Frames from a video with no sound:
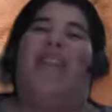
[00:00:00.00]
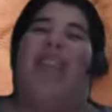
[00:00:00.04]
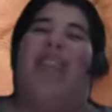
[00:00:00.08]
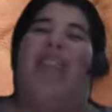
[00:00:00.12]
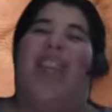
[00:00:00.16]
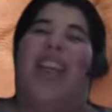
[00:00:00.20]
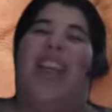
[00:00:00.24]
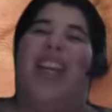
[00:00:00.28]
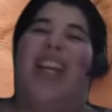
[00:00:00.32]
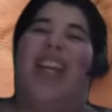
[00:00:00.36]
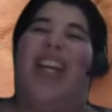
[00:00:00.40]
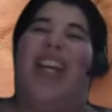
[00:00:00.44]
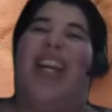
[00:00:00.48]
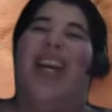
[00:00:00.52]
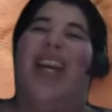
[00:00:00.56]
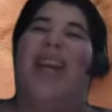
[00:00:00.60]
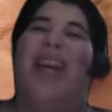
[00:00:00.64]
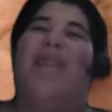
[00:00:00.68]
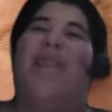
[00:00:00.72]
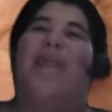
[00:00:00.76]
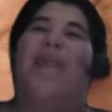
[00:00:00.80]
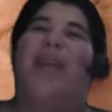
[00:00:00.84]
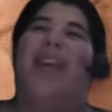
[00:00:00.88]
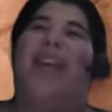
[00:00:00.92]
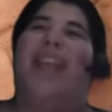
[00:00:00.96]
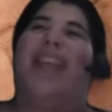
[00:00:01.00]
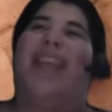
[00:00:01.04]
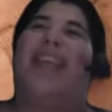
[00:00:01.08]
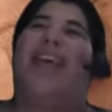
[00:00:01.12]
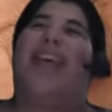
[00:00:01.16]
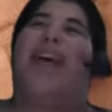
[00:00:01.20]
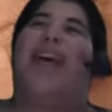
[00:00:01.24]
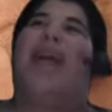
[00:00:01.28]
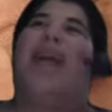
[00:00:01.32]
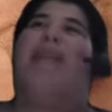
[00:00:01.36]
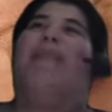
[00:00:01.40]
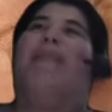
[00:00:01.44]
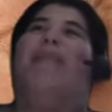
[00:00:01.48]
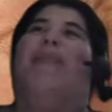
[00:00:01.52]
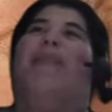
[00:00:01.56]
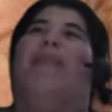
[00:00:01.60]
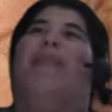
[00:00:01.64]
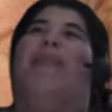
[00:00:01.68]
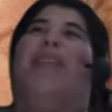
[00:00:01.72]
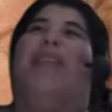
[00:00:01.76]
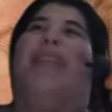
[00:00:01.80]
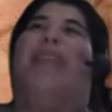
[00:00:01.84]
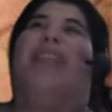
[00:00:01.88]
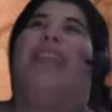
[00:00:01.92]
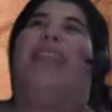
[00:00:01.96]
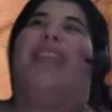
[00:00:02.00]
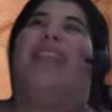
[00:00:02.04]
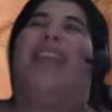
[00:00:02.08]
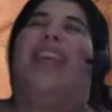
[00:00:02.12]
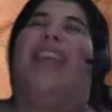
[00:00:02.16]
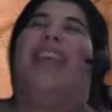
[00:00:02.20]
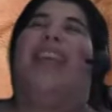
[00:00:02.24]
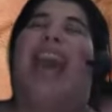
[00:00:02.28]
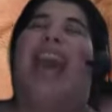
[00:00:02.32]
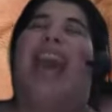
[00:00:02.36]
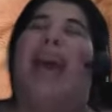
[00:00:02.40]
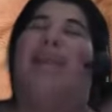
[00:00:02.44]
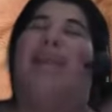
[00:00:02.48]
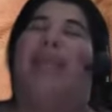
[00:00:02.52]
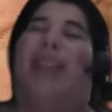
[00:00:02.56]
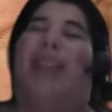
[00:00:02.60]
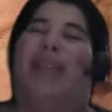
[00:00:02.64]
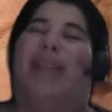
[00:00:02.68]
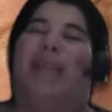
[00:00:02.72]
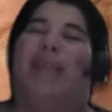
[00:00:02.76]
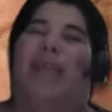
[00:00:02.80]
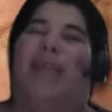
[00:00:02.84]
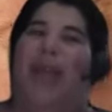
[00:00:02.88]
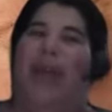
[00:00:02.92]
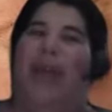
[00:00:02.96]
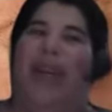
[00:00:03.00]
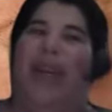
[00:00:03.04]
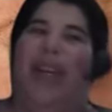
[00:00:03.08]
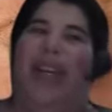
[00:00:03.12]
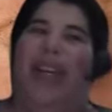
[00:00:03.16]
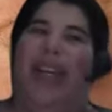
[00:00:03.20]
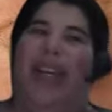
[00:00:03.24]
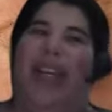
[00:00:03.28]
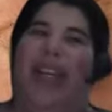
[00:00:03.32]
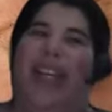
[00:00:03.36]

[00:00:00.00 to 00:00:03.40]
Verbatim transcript: Vader with um with Captain Mork.